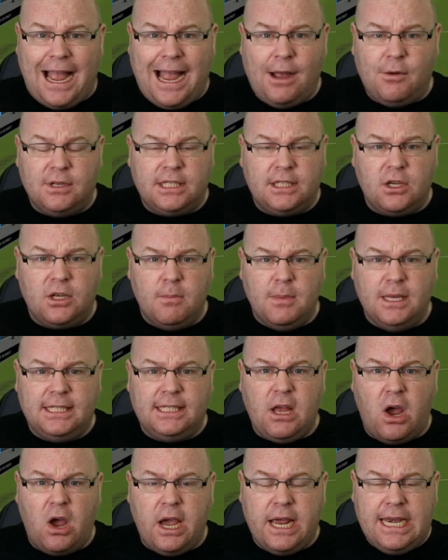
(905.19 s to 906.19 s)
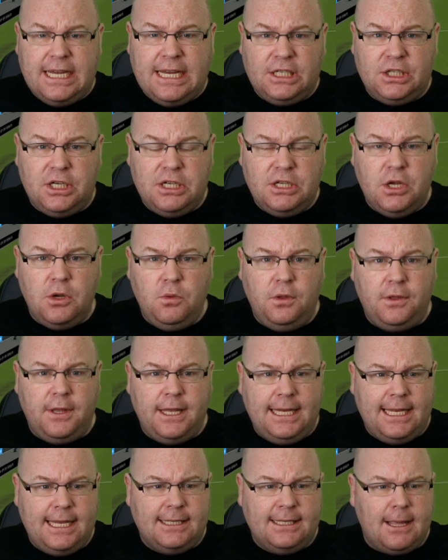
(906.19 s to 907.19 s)
our summer signings do you
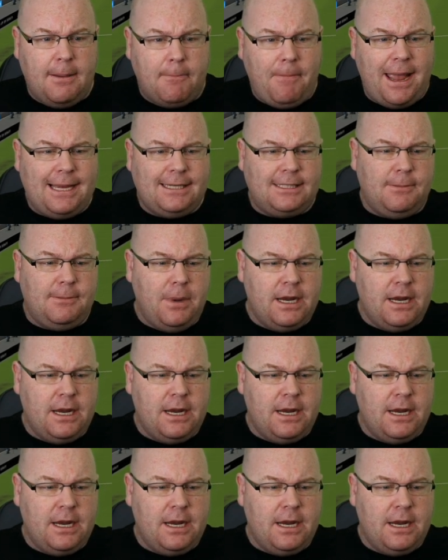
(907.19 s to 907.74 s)
think is the best